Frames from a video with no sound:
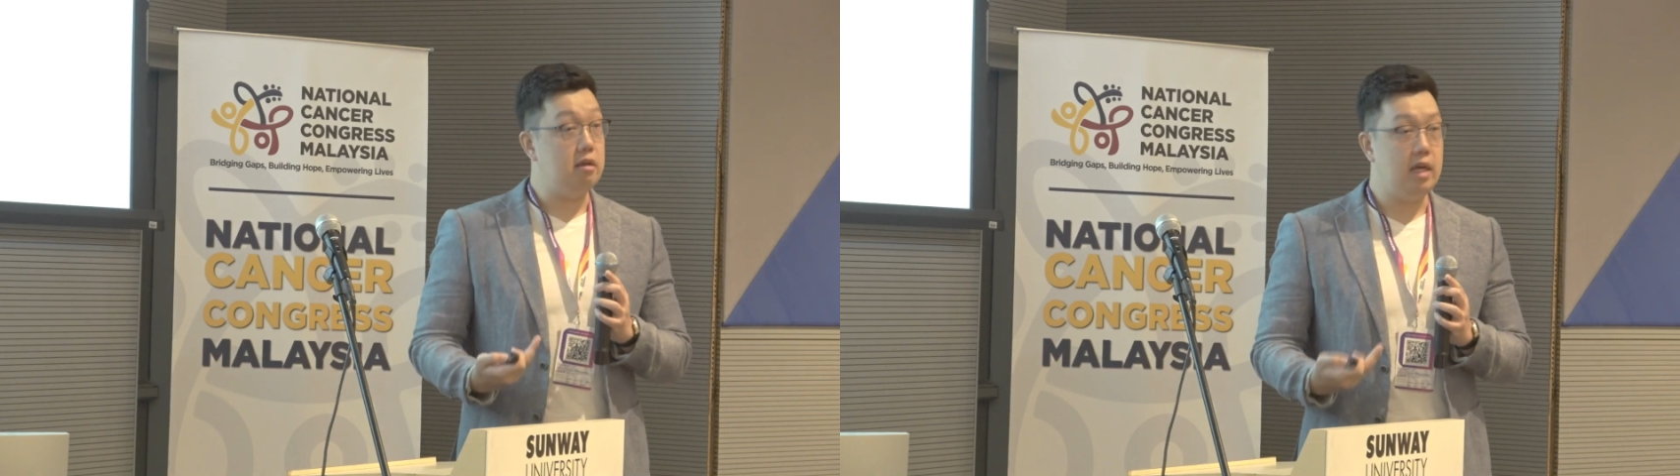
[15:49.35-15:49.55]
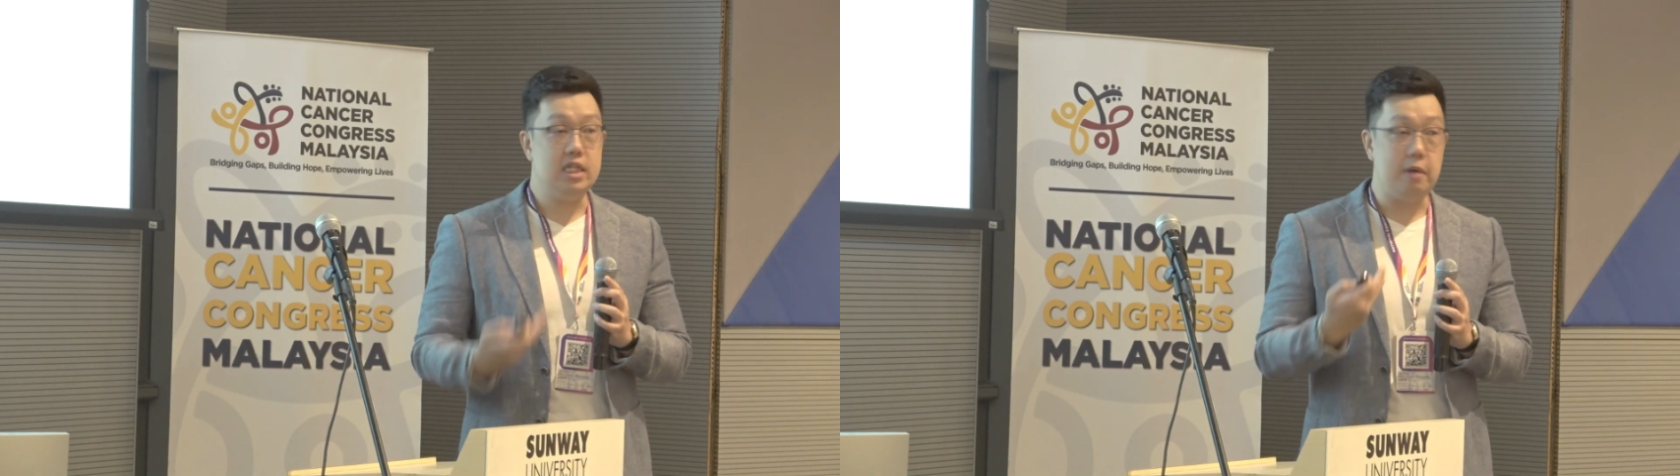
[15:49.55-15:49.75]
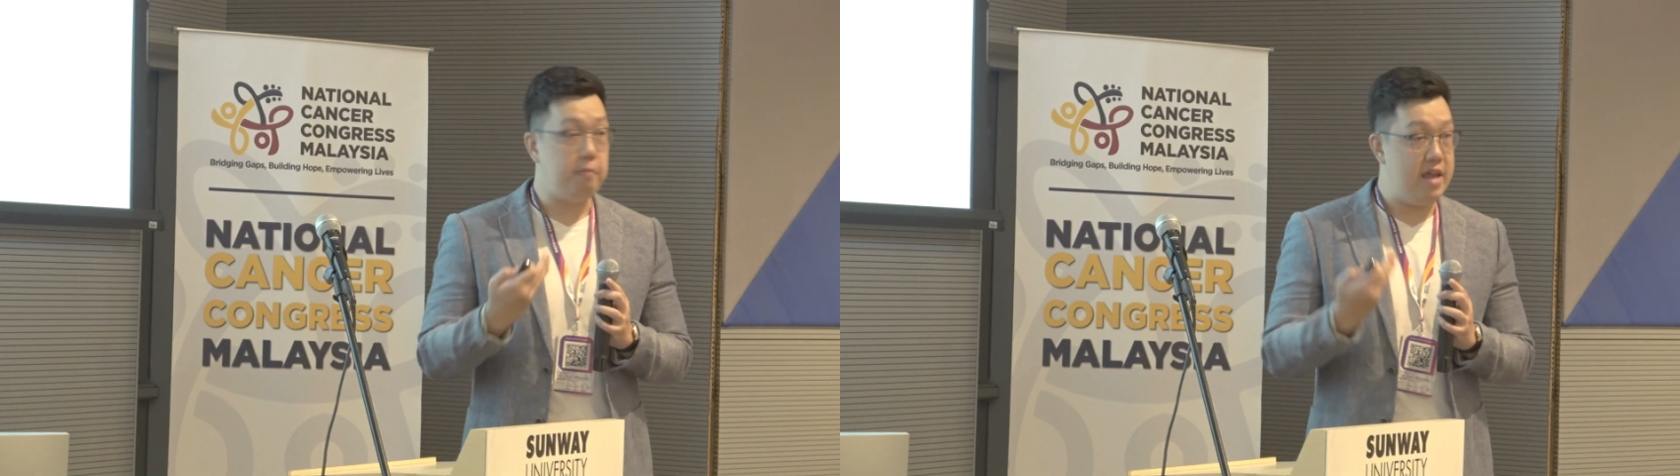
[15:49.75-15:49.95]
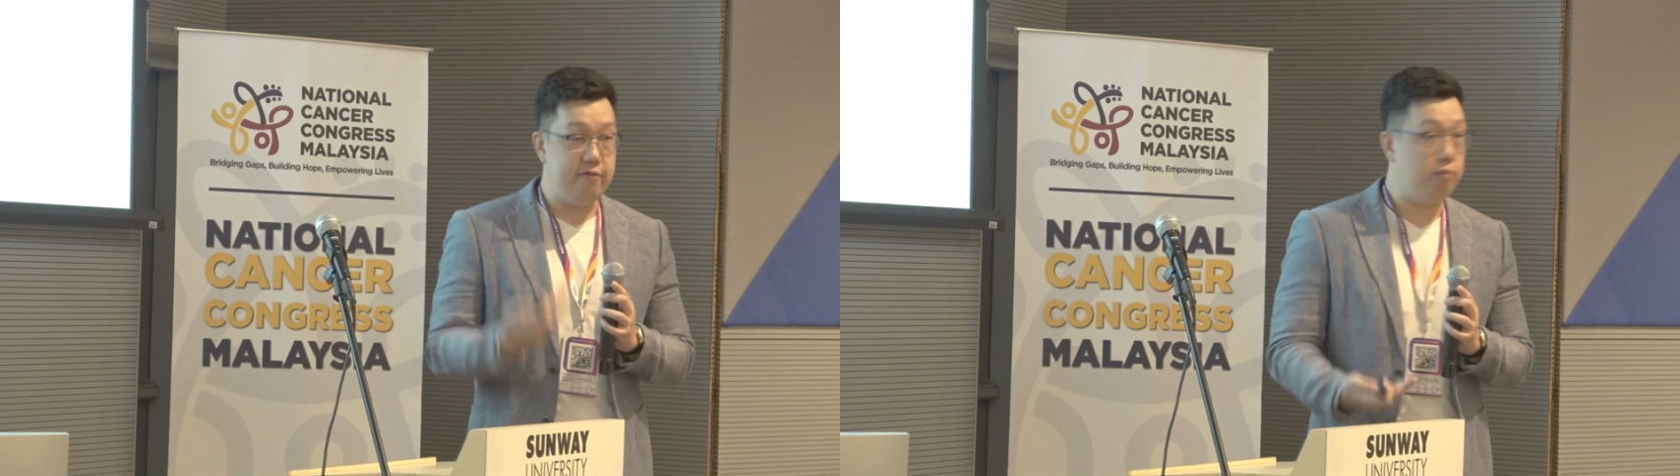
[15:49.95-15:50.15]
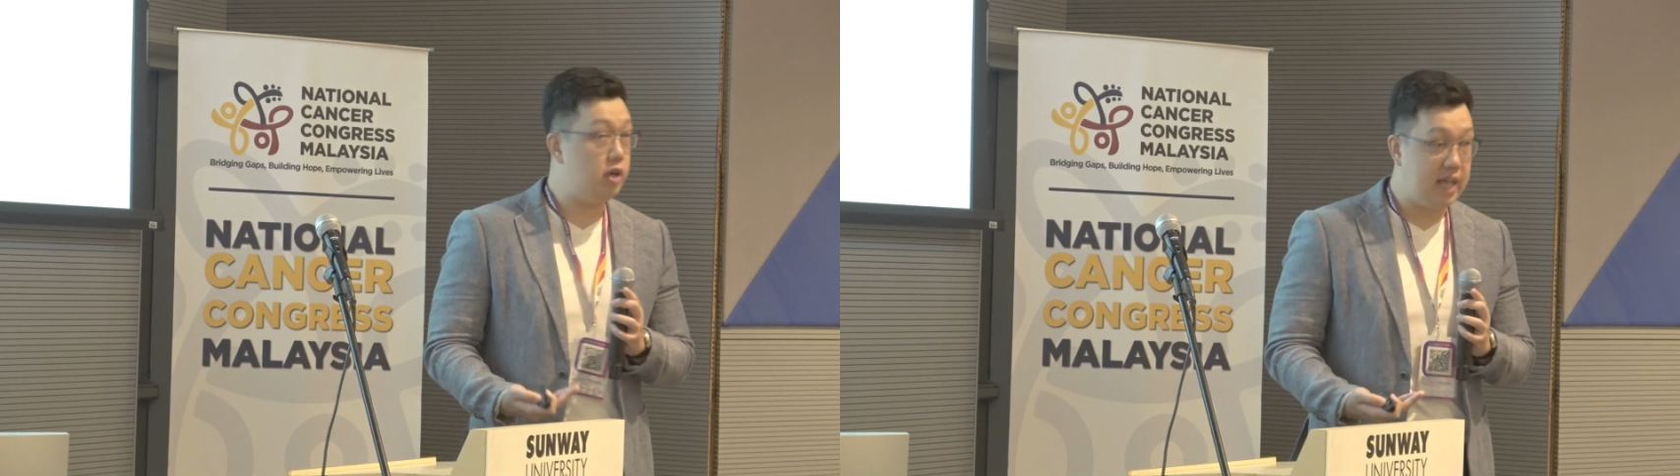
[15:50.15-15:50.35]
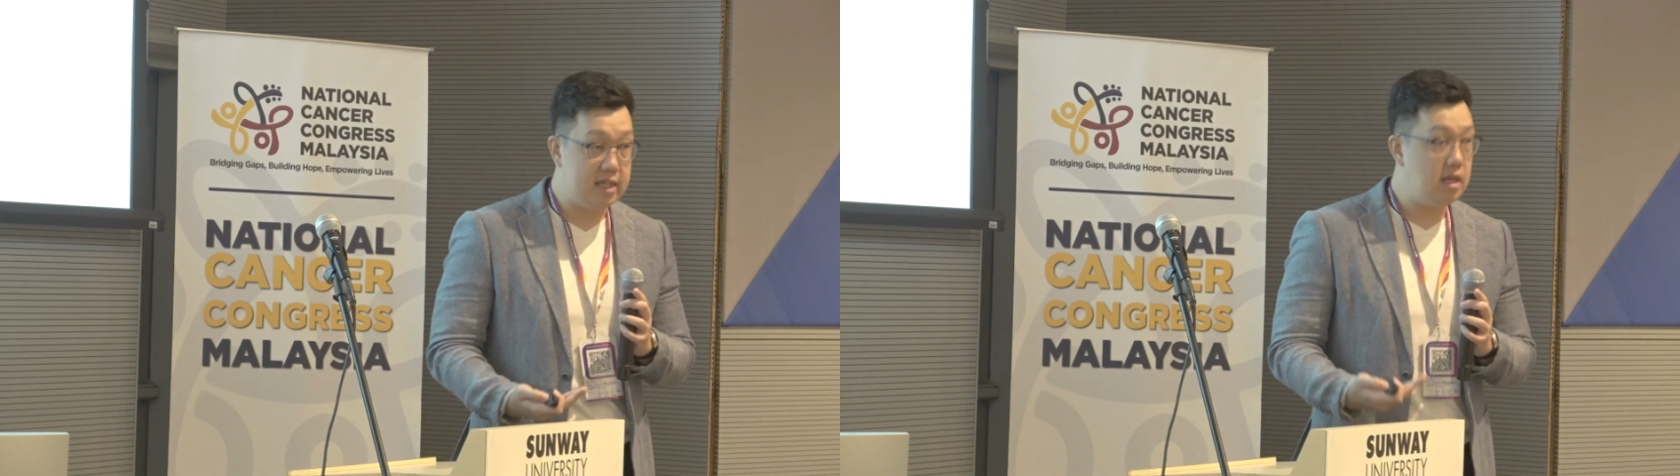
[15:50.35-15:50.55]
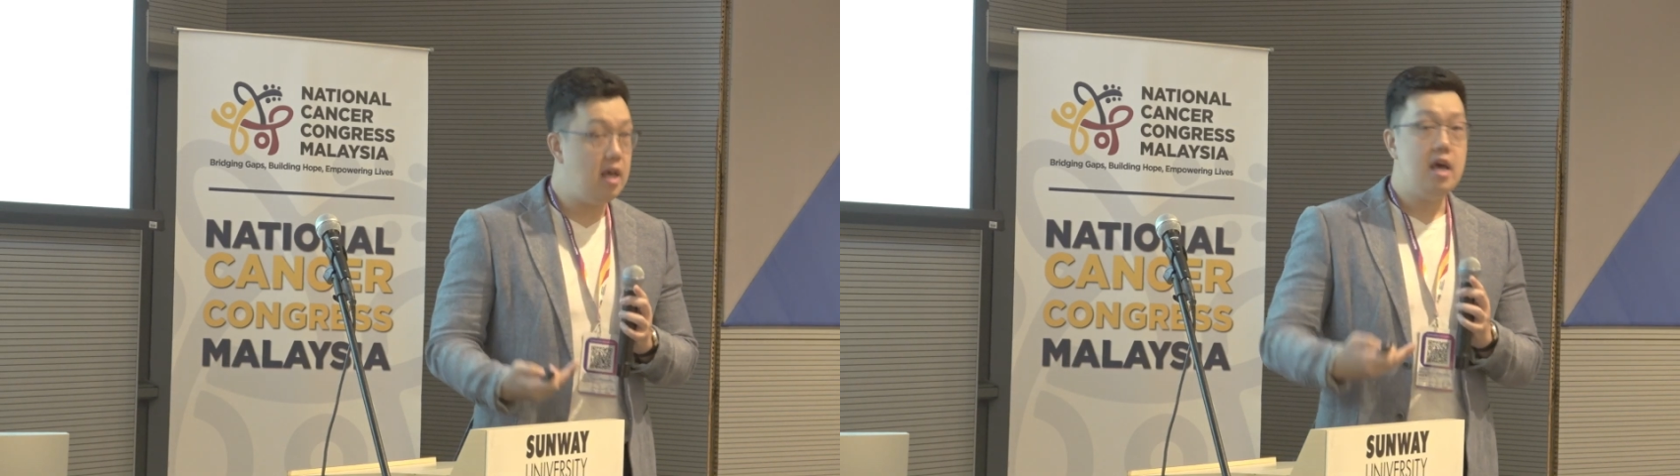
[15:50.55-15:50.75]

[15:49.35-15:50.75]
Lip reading: It's a painful process.